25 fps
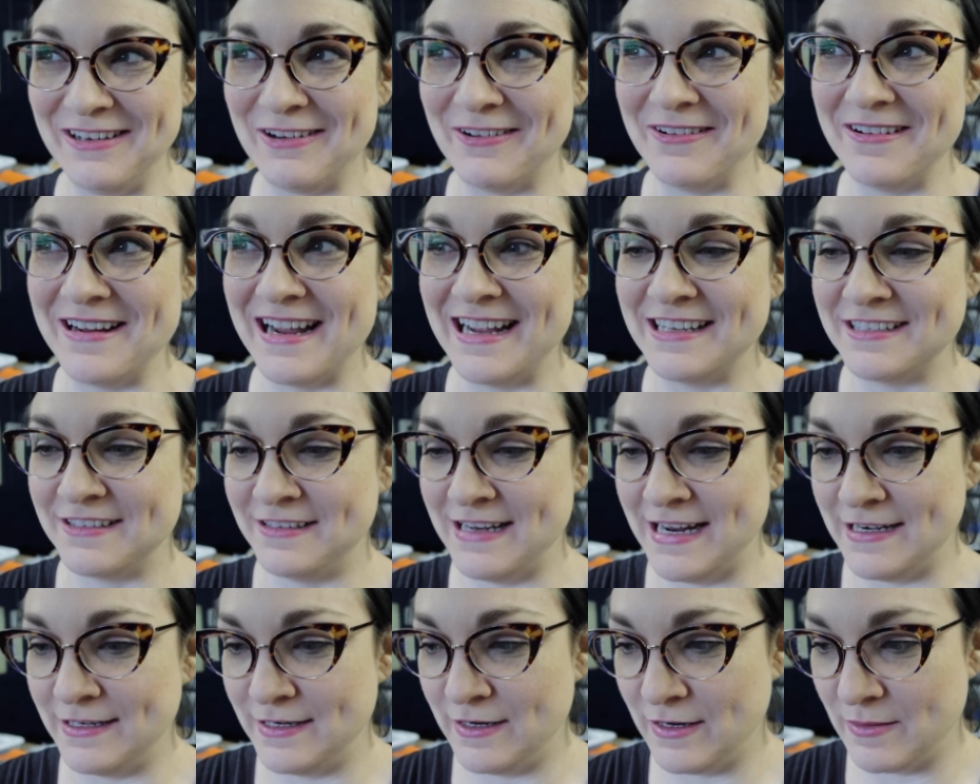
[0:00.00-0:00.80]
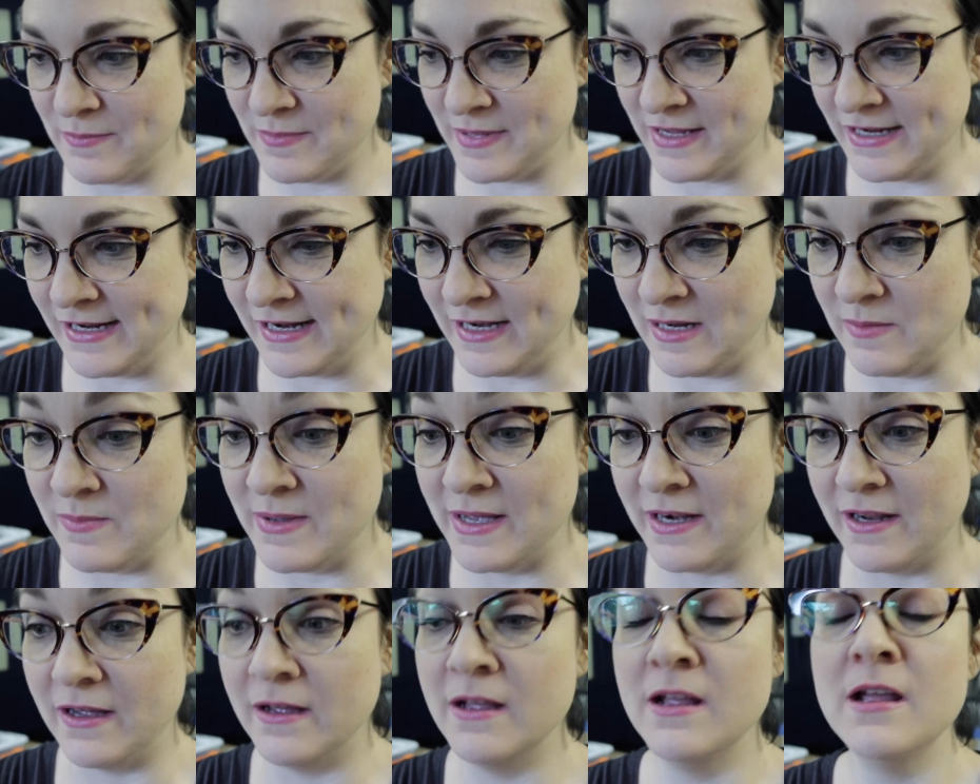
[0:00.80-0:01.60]
know, hasn't ended up being any
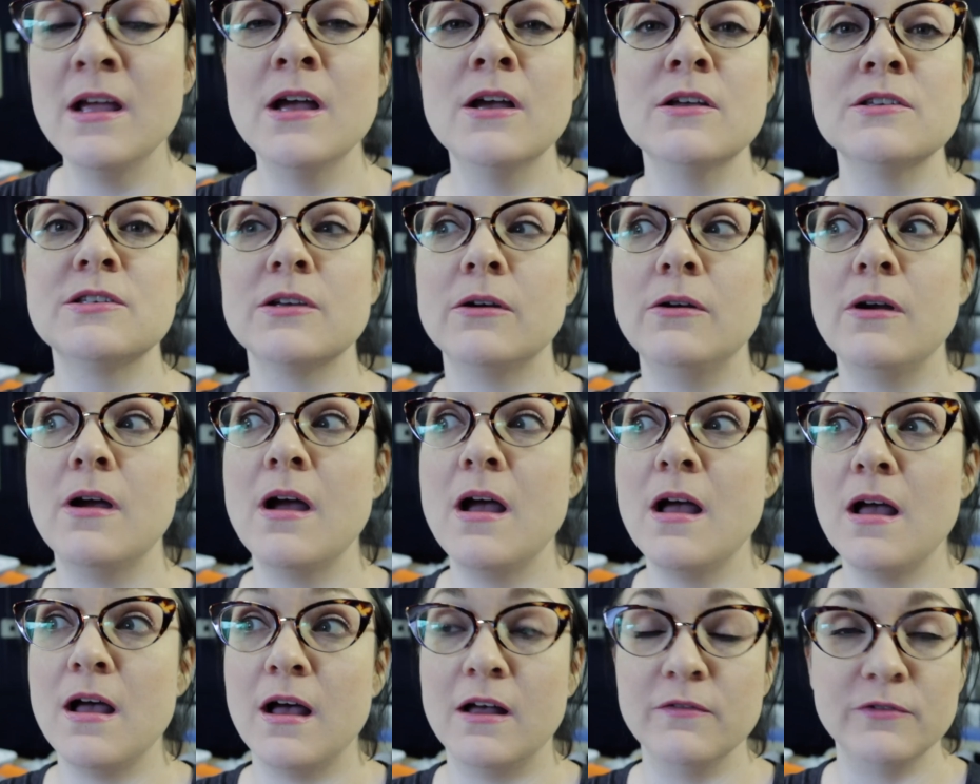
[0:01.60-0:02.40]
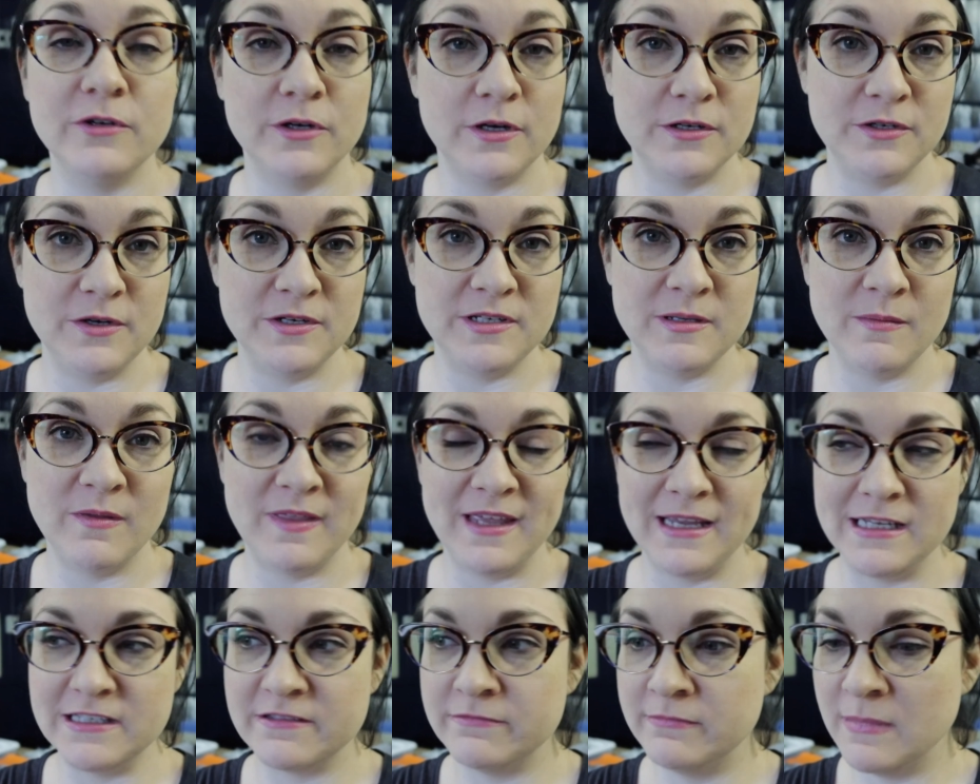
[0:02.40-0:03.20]
better. So I've got to do some
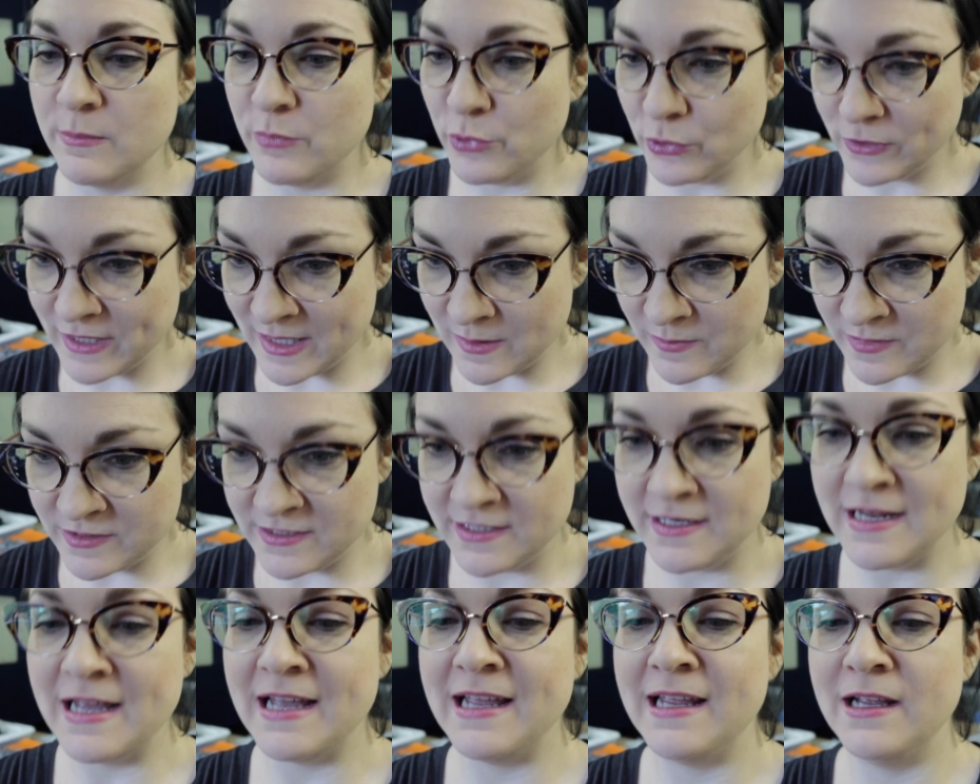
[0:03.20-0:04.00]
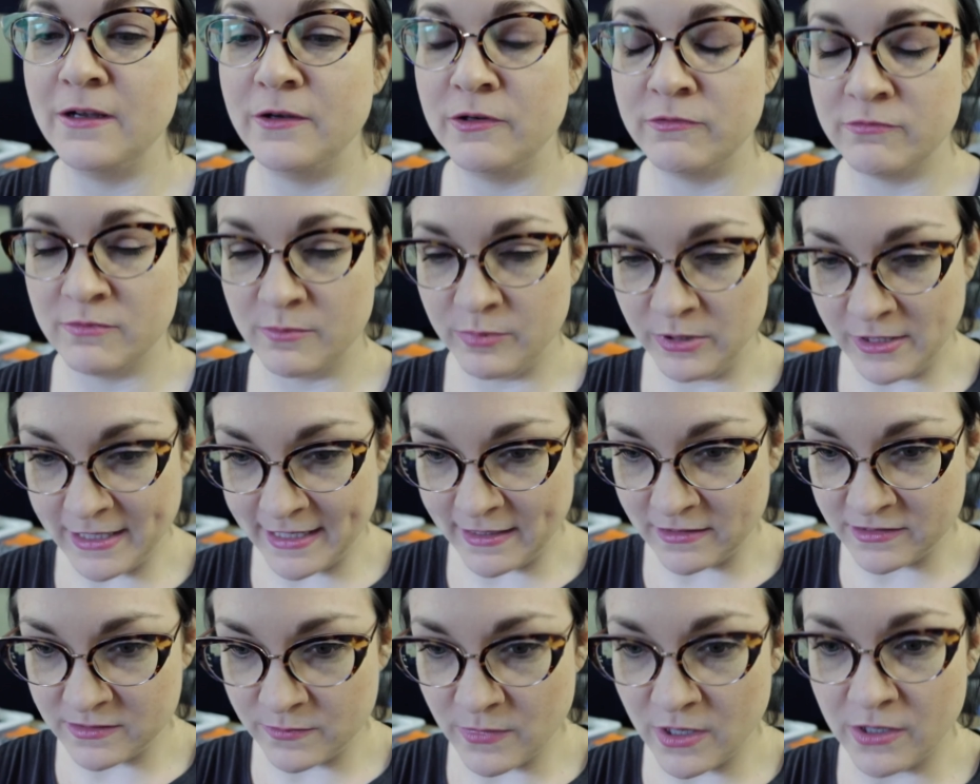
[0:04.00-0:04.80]
things for my bookkeeper today. I've got to
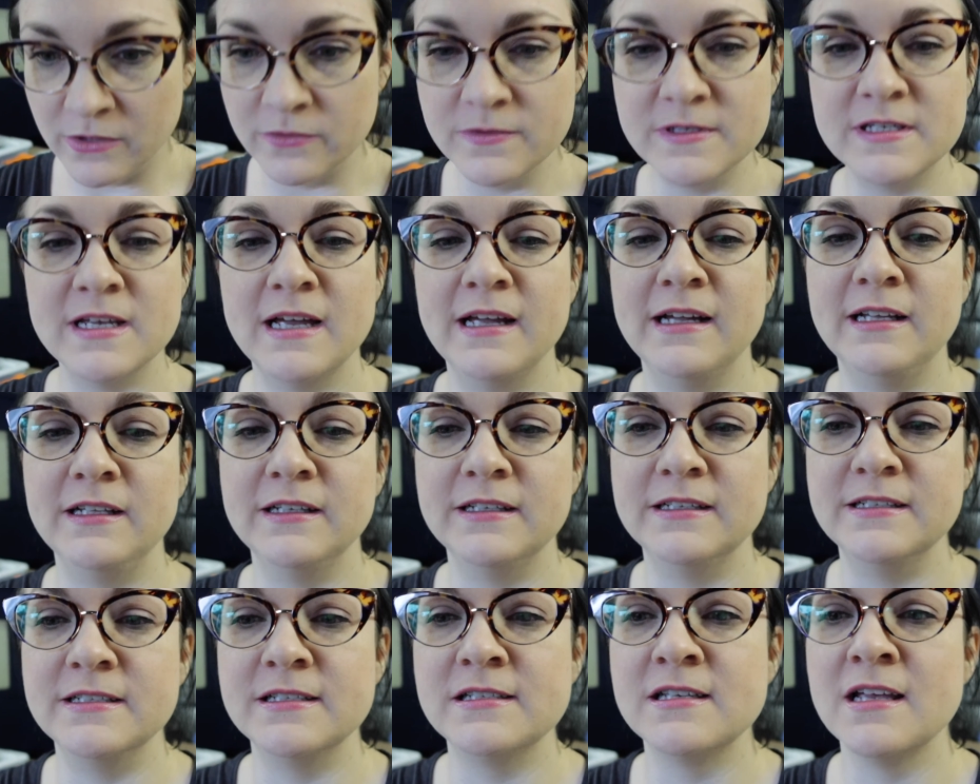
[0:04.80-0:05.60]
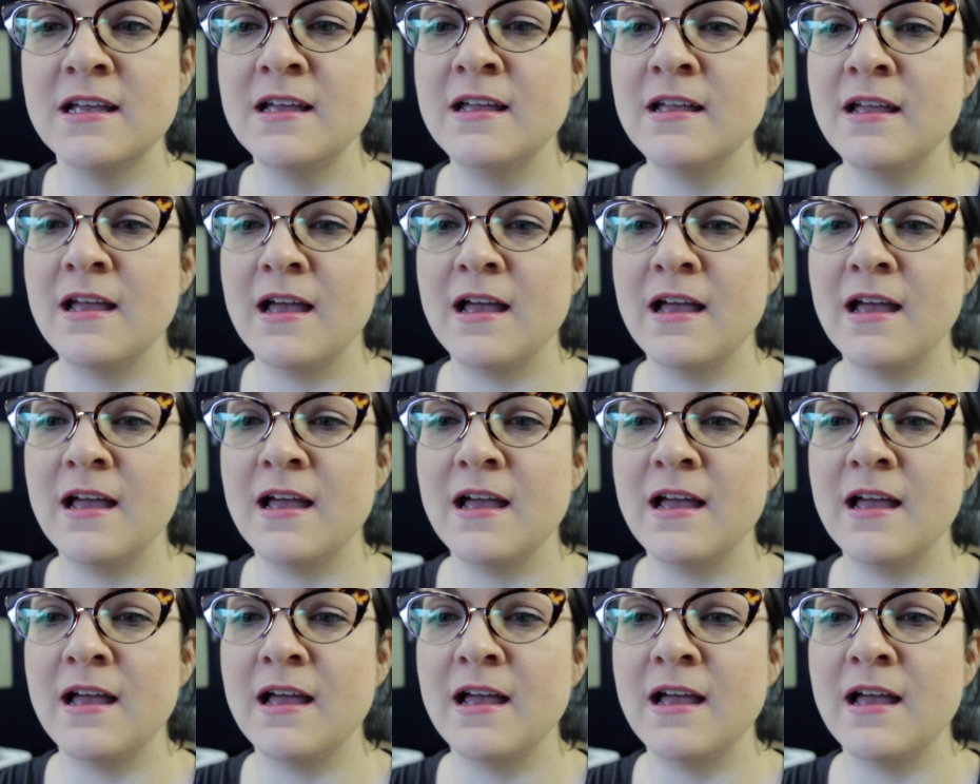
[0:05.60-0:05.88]
reply to some wholesalers.